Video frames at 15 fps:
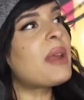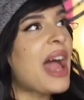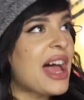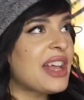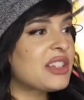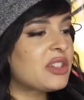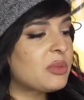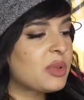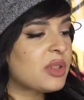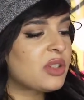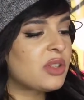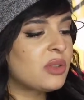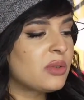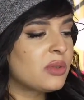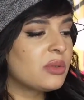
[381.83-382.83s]
ask you, because
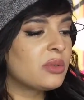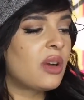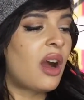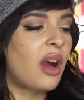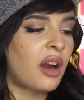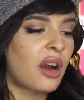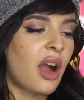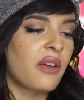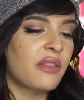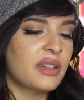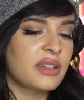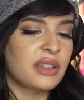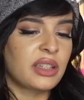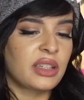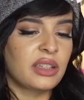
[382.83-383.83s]
you are
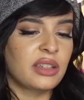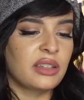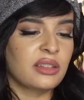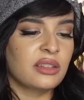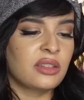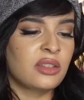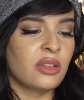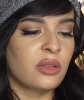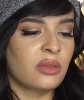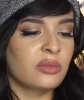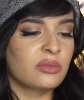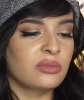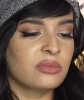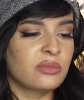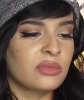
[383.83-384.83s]
obviously, you know,
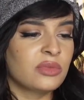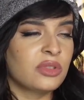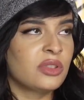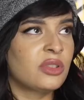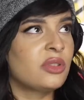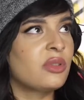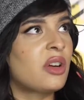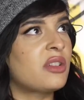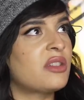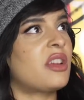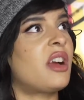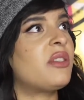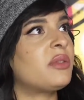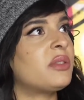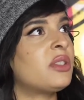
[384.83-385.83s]

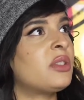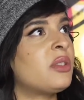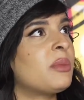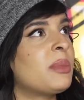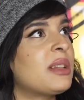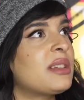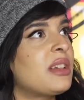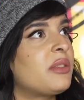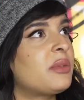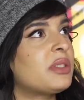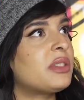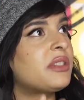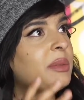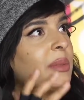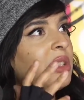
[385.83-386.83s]
you know about software
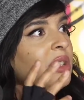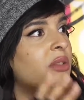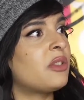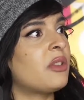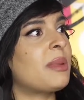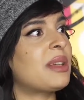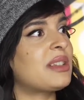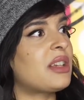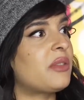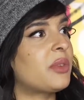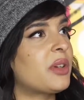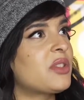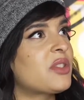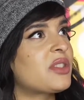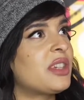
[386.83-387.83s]
development, you know about software
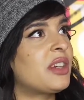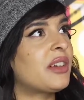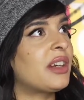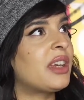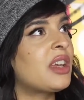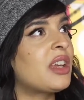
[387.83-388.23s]
engineering.